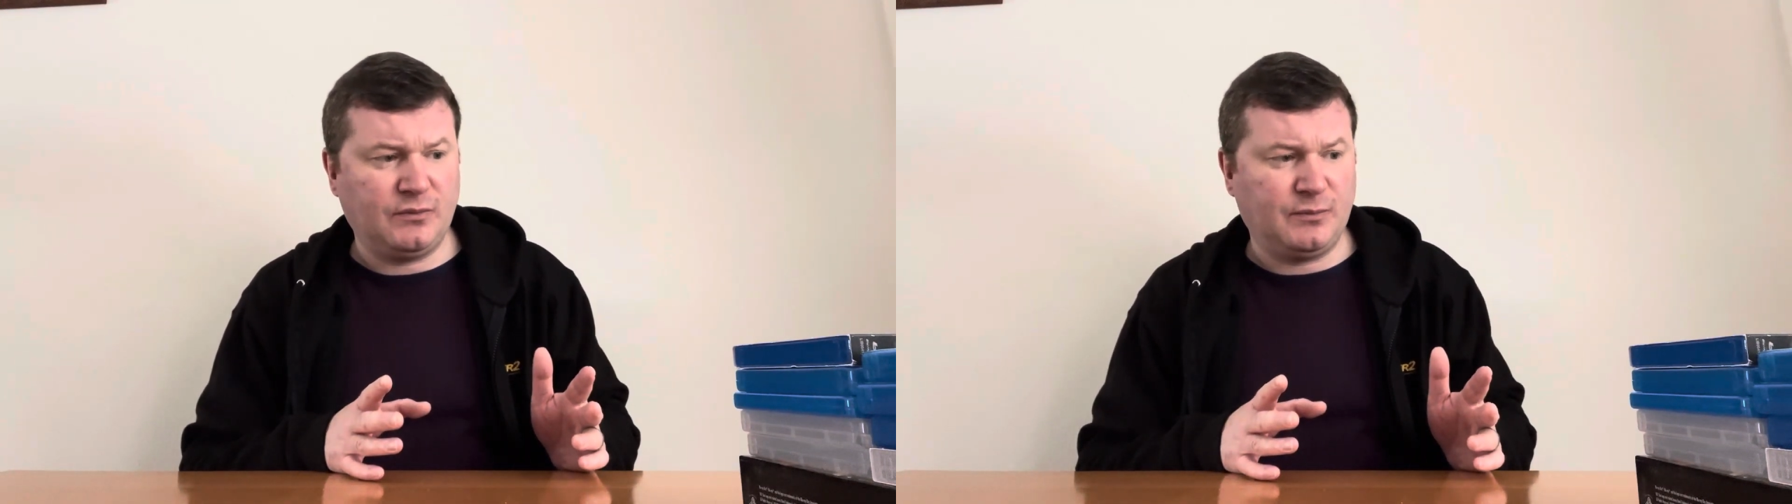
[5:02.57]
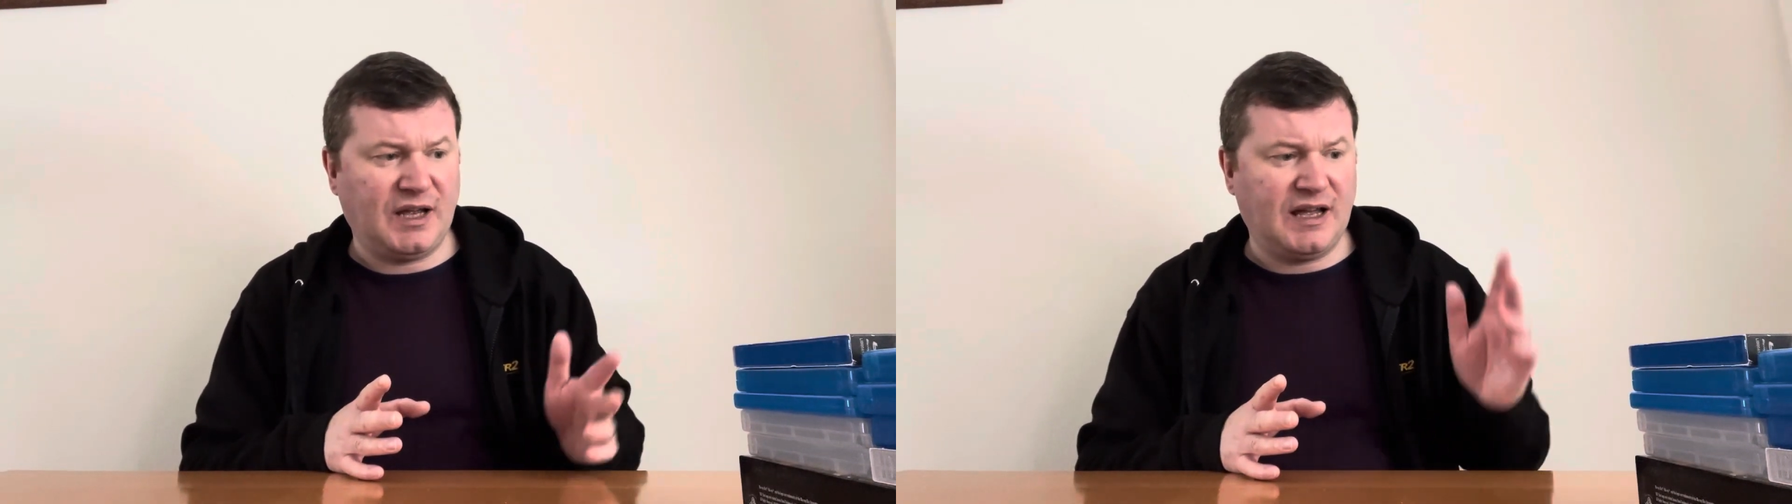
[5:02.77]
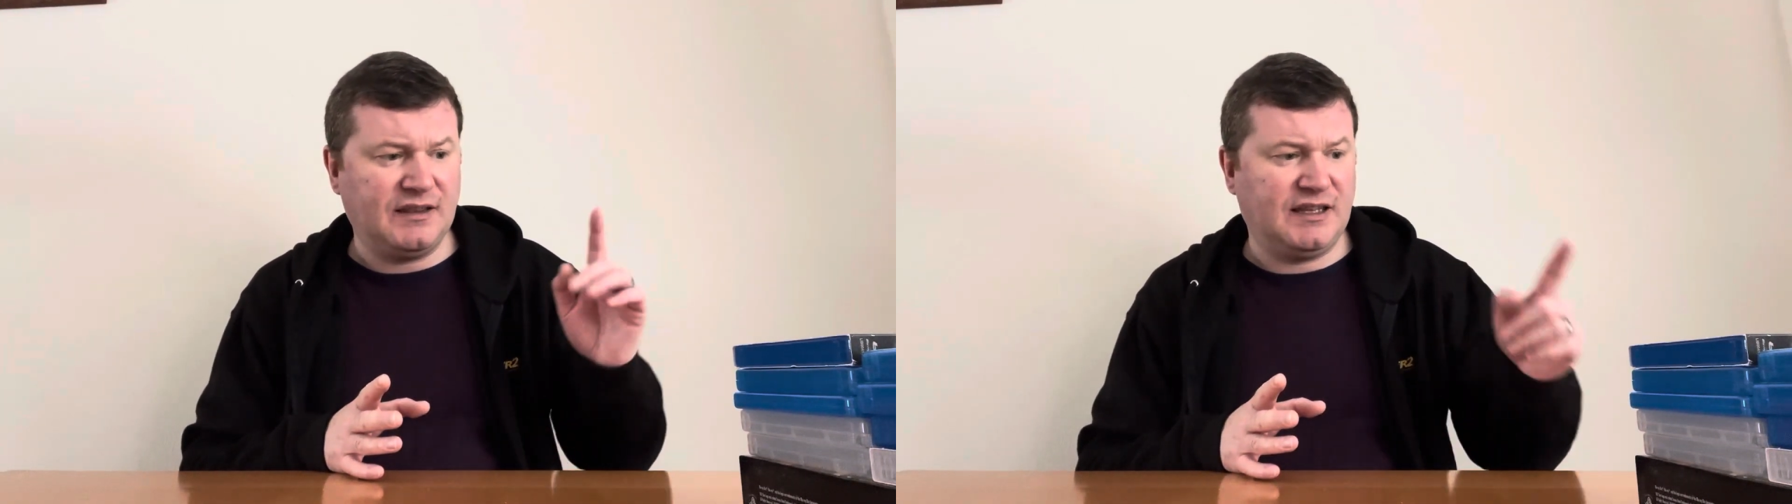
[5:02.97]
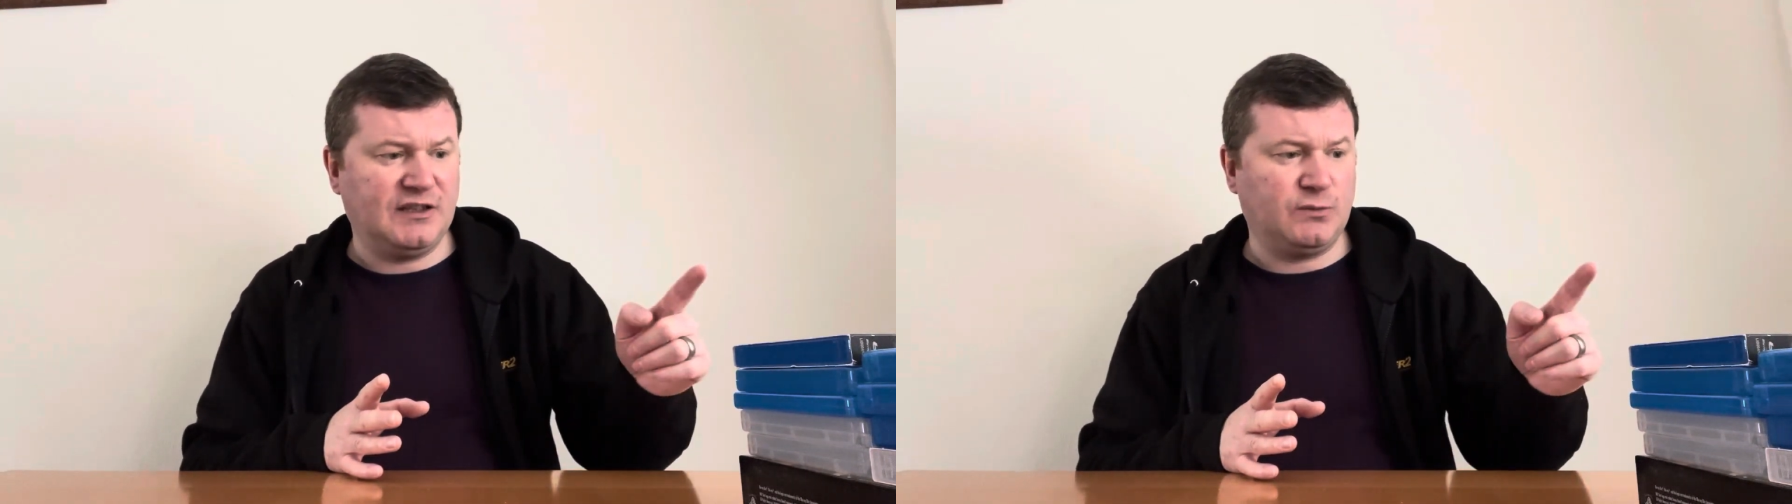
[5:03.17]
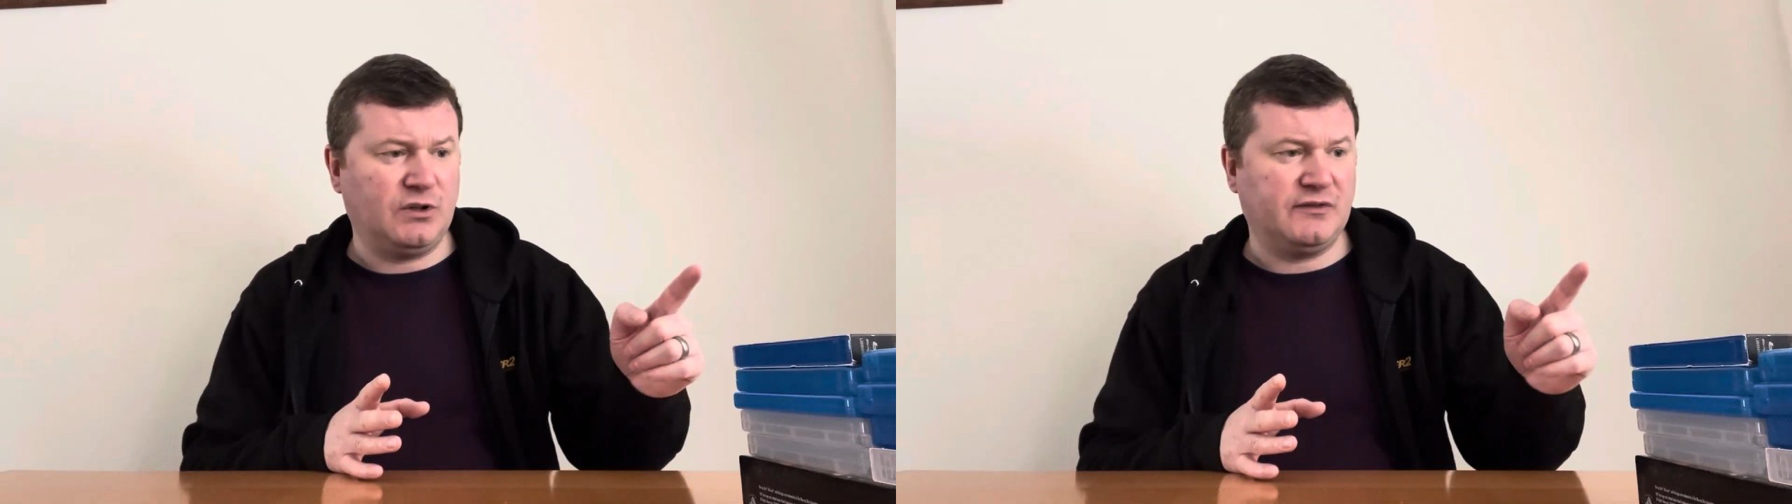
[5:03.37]
bar
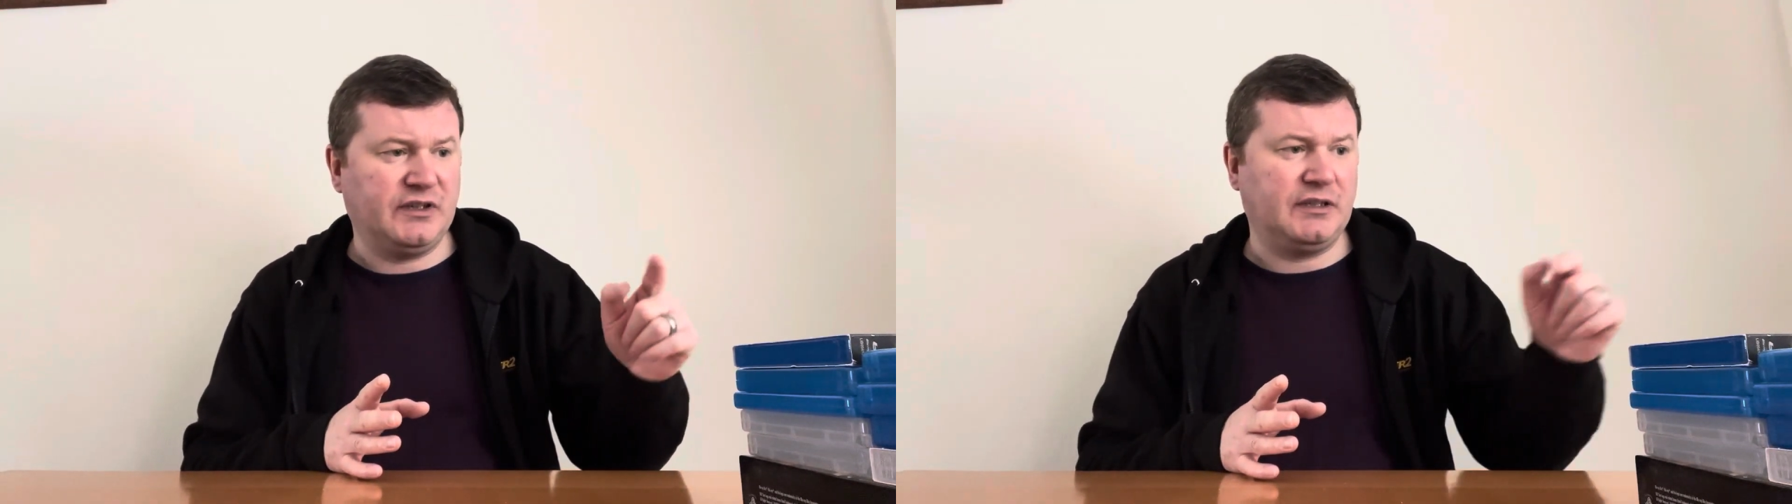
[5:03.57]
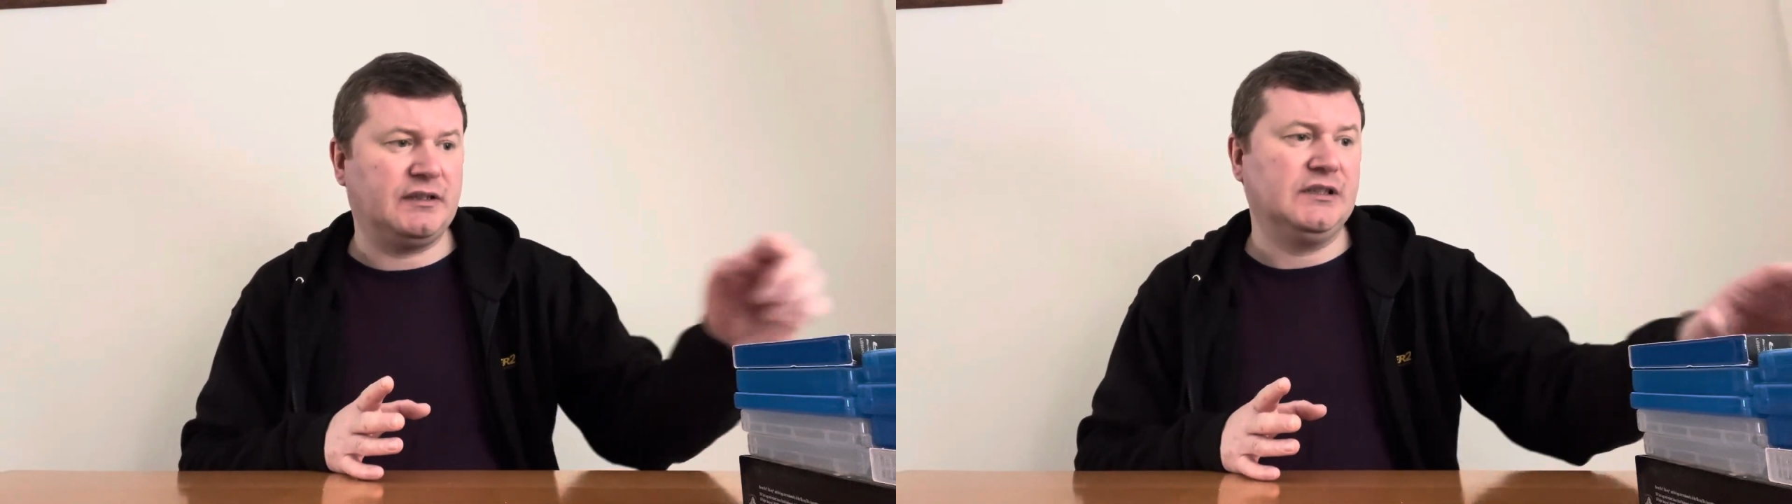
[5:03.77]
this one I think.